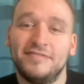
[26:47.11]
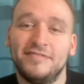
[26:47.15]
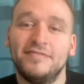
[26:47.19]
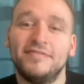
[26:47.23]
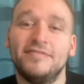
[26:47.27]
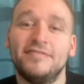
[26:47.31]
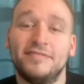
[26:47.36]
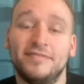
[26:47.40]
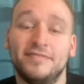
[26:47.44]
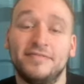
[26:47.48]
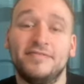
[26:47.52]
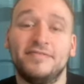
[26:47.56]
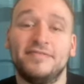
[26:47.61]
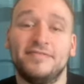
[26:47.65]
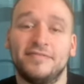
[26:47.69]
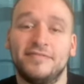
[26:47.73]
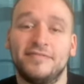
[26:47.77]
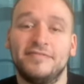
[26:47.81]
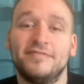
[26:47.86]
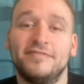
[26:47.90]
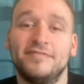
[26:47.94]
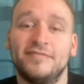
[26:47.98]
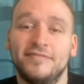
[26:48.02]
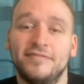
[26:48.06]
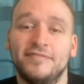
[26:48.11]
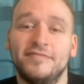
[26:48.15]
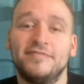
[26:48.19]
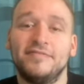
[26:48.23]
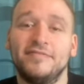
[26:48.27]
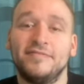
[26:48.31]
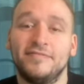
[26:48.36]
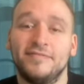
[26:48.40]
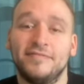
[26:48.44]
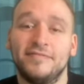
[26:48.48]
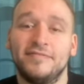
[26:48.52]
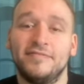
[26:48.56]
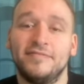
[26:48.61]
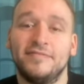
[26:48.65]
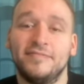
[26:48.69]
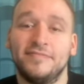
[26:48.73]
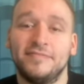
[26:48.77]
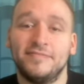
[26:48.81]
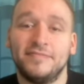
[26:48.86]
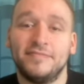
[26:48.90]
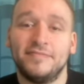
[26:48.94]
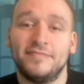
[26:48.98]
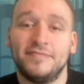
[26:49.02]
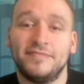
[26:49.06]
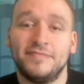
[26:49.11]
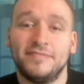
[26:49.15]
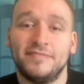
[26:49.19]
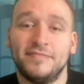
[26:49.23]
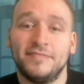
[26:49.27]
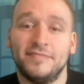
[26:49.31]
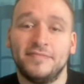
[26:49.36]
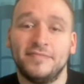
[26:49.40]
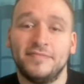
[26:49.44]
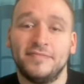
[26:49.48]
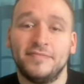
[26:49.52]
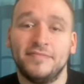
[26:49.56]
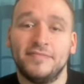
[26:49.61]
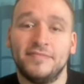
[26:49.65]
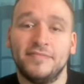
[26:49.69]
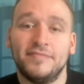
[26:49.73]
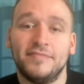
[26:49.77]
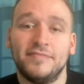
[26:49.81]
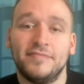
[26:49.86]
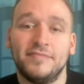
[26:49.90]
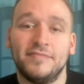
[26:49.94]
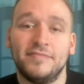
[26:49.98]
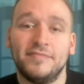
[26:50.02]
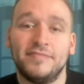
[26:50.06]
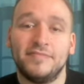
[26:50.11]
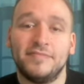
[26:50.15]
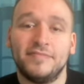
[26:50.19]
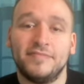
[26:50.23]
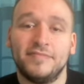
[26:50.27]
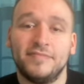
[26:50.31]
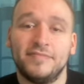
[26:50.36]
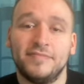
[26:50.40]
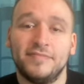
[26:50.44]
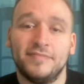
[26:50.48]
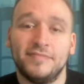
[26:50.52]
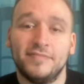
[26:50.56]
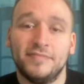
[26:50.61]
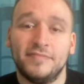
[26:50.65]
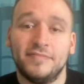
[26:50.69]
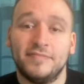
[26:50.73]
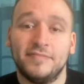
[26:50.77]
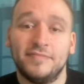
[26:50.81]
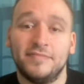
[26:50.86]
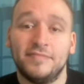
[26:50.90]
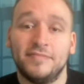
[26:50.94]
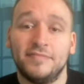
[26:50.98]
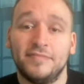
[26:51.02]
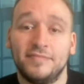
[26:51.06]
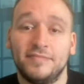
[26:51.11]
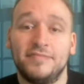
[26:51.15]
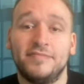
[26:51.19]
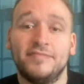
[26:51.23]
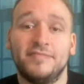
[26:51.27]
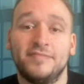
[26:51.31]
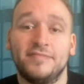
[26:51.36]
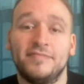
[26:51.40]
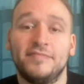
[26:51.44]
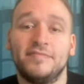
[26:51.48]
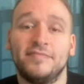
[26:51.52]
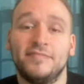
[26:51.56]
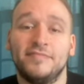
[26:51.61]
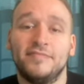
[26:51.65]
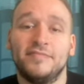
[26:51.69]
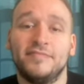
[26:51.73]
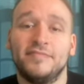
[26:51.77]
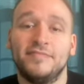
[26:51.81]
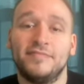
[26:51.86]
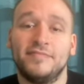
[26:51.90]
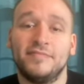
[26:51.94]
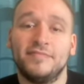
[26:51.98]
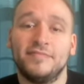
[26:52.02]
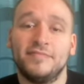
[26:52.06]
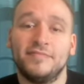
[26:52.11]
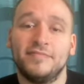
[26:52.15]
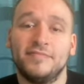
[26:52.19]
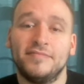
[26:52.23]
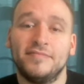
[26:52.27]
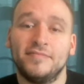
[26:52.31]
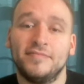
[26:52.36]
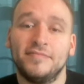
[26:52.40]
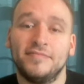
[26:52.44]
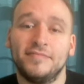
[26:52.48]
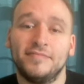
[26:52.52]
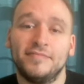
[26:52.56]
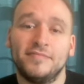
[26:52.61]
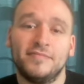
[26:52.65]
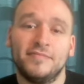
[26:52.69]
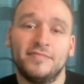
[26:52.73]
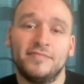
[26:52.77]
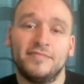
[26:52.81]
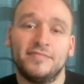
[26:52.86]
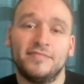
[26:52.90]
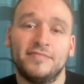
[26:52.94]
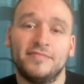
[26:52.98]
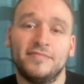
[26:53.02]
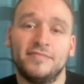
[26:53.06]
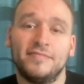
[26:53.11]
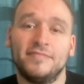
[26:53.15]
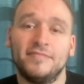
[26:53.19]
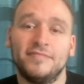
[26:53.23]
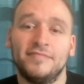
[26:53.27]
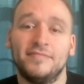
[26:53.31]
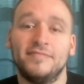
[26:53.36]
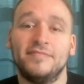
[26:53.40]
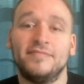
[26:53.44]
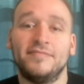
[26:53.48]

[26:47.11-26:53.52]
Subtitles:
The person shown says nothing.